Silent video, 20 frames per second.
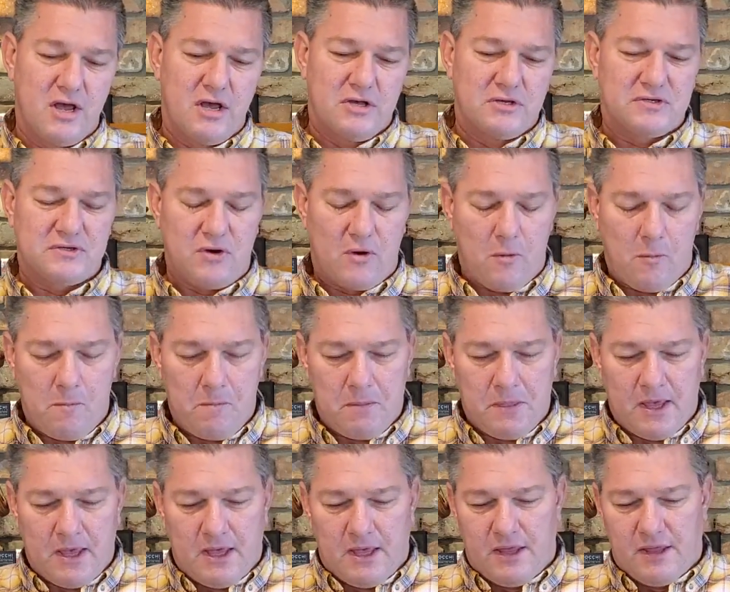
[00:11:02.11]
So
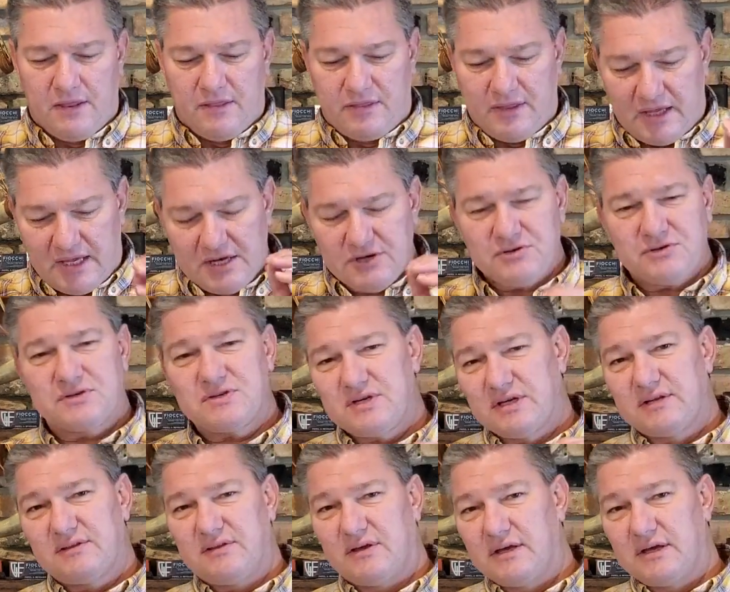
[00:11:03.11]
the
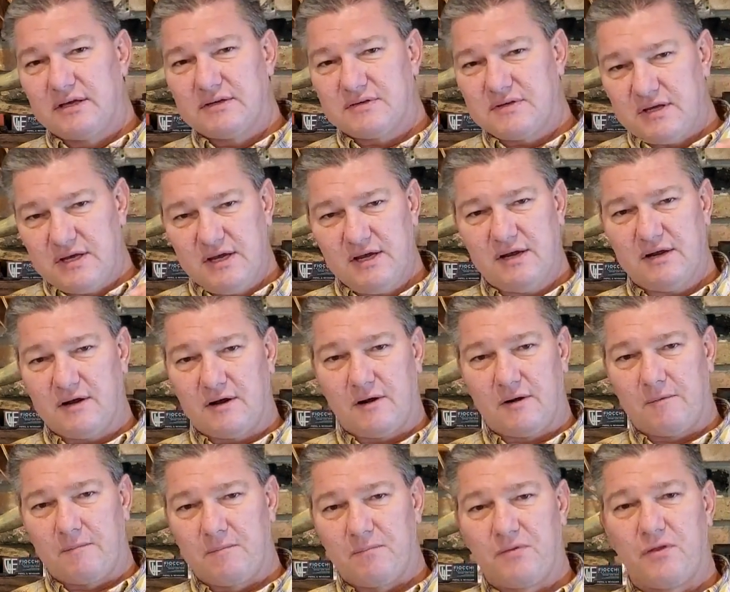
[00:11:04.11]
interesting thing is
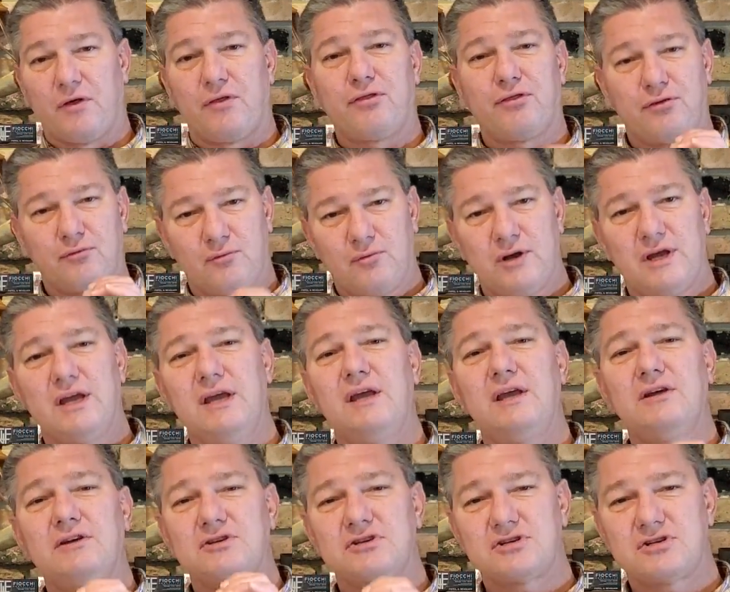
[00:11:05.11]
here, the
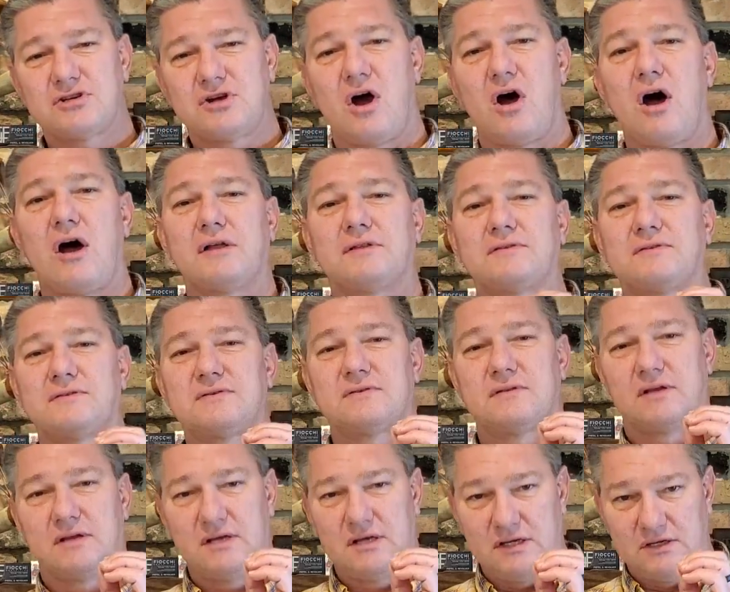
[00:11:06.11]
3 shots
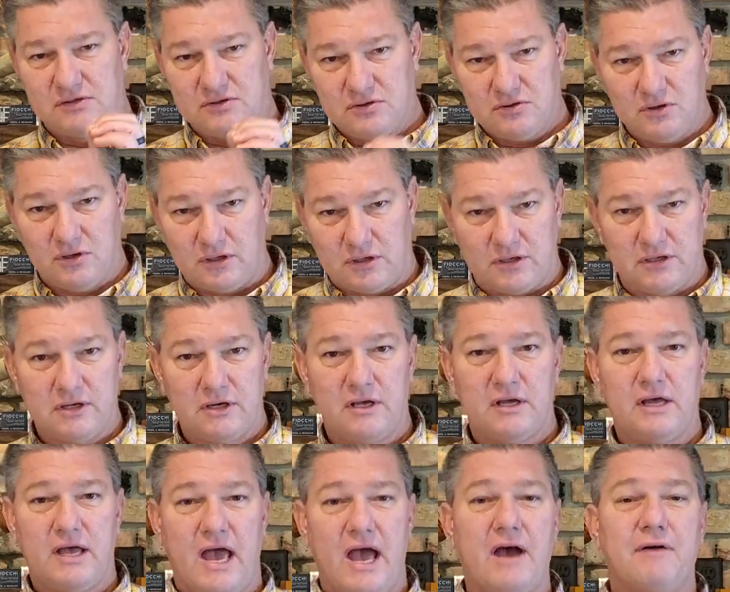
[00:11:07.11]
that he took
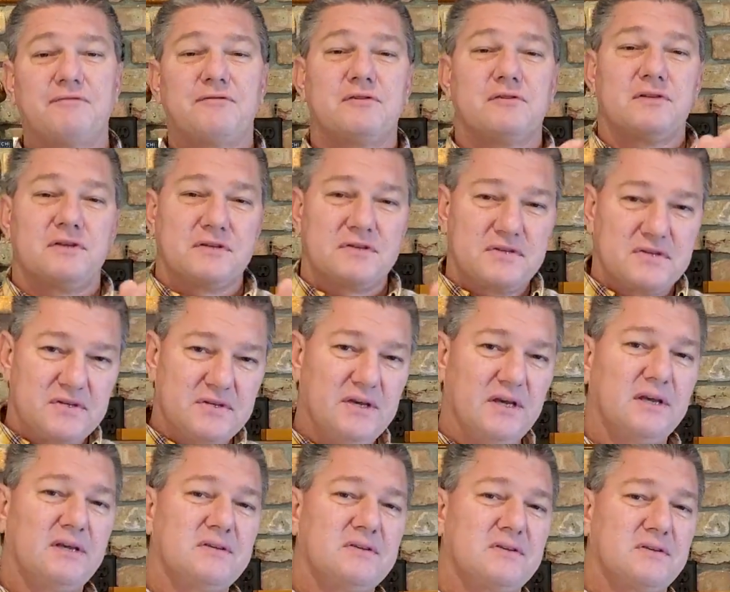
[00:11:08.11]
after the
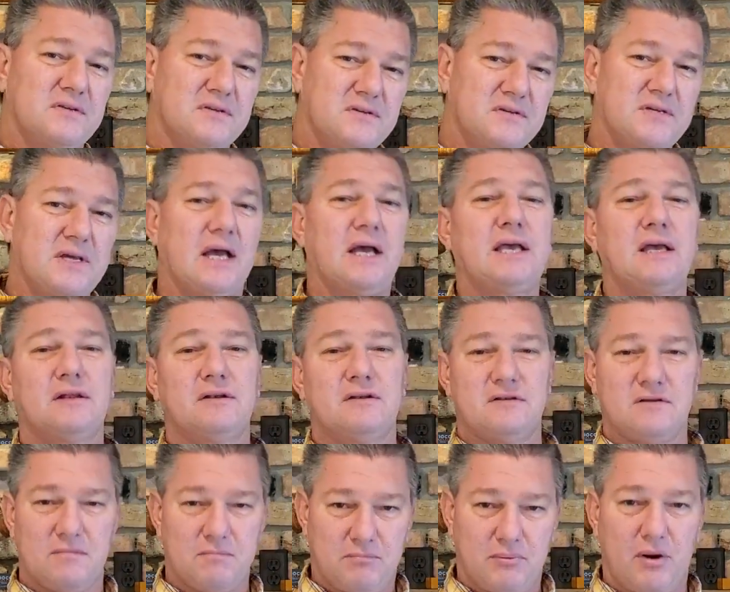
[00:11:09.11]

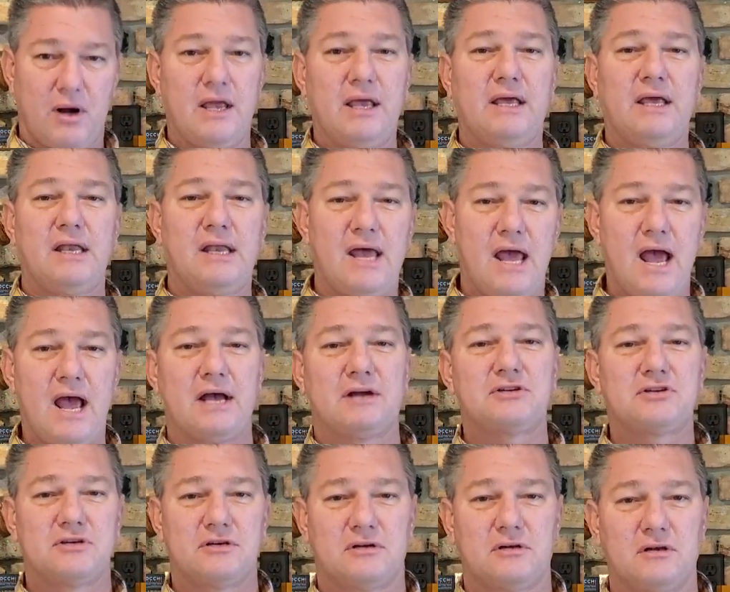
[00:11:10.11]
6-second break in
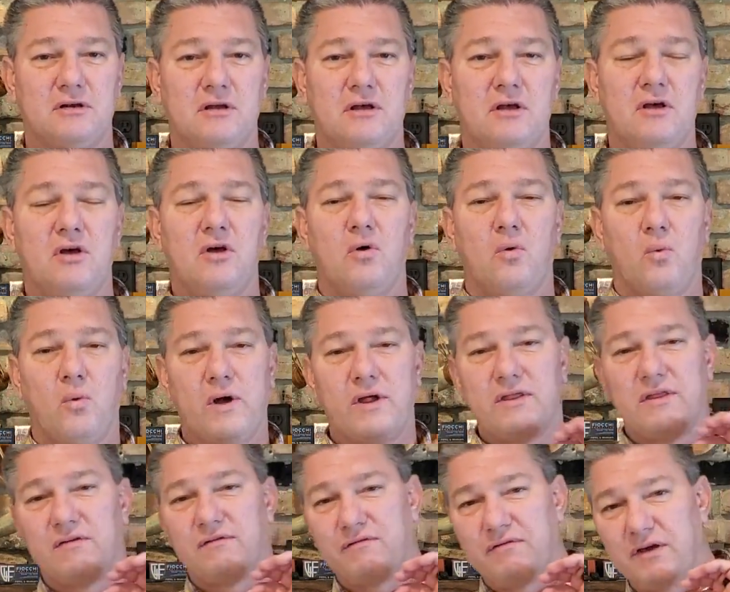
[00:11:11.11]
action,
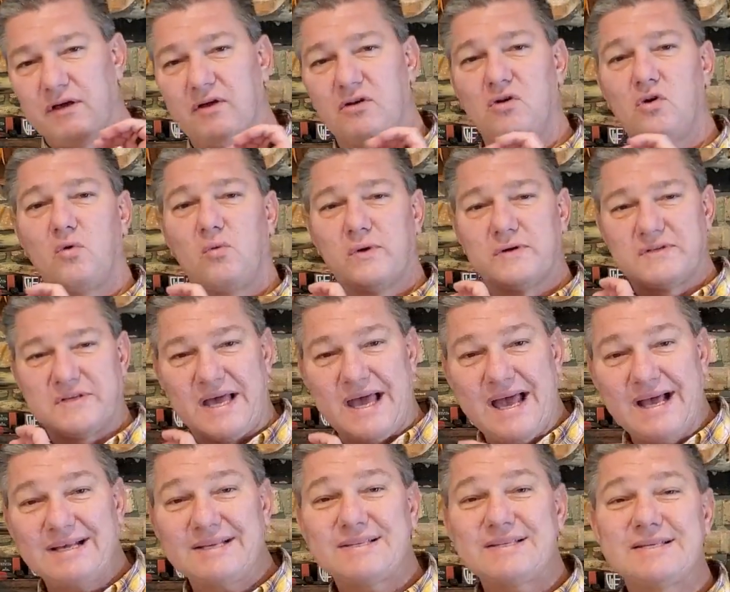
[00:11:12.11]
when the vehicle was
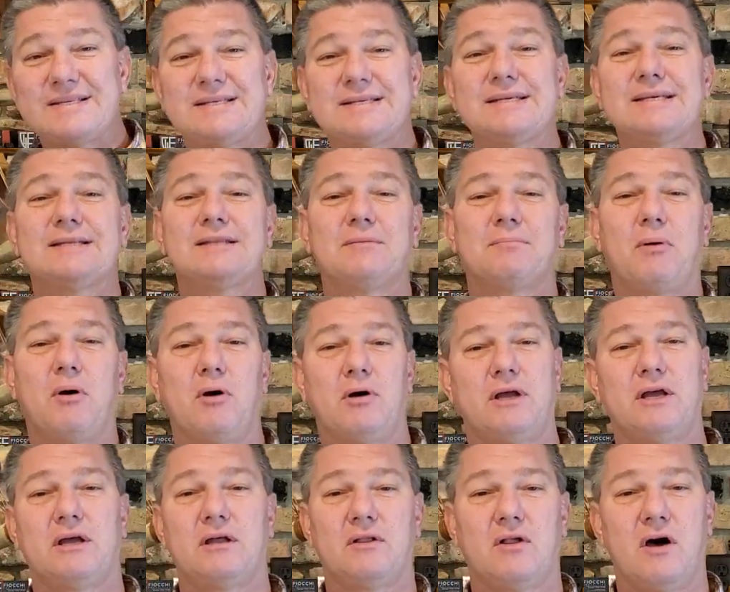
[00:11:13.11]
exiting the
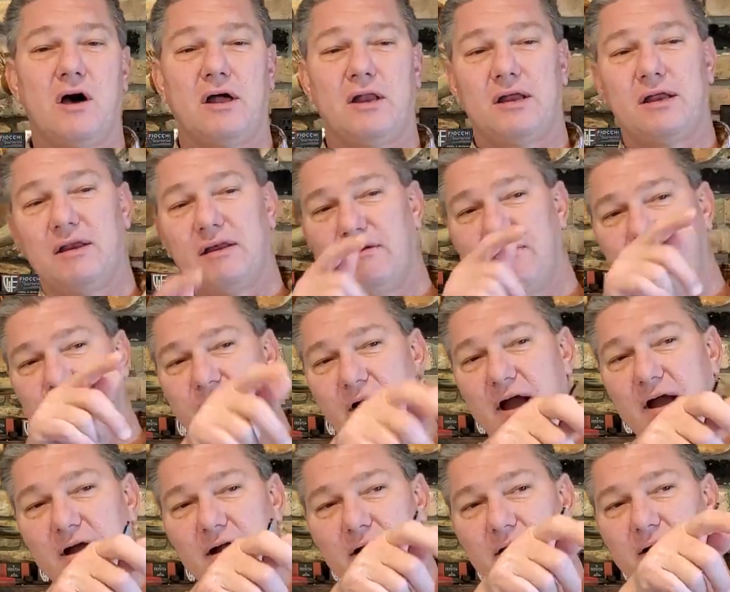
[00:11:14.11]
parking lot and he
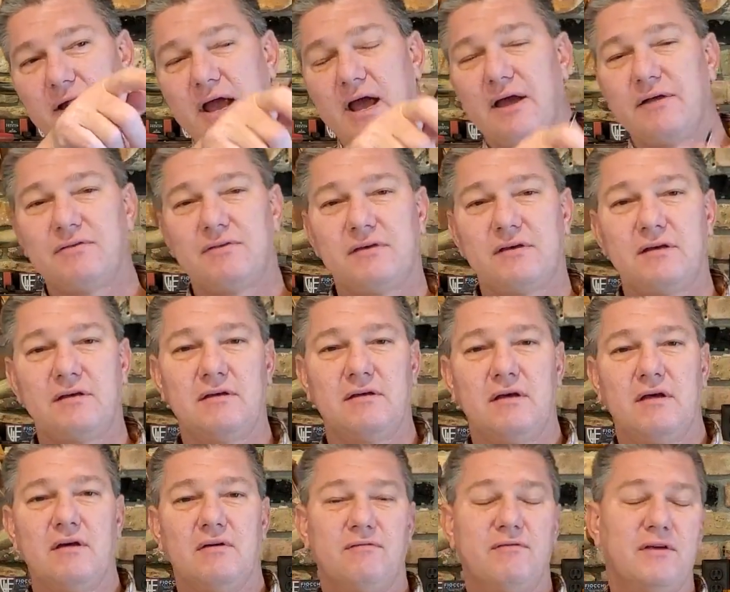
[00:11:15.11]
fired at
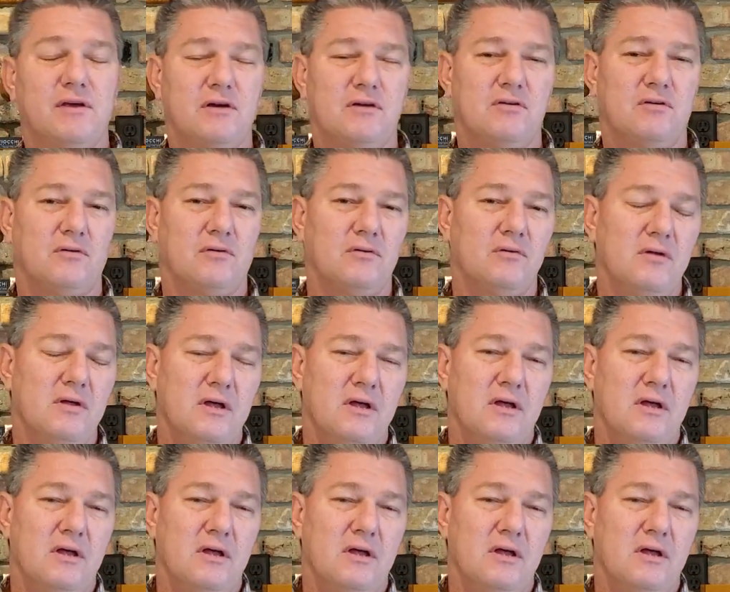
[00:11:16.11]
the vehicle,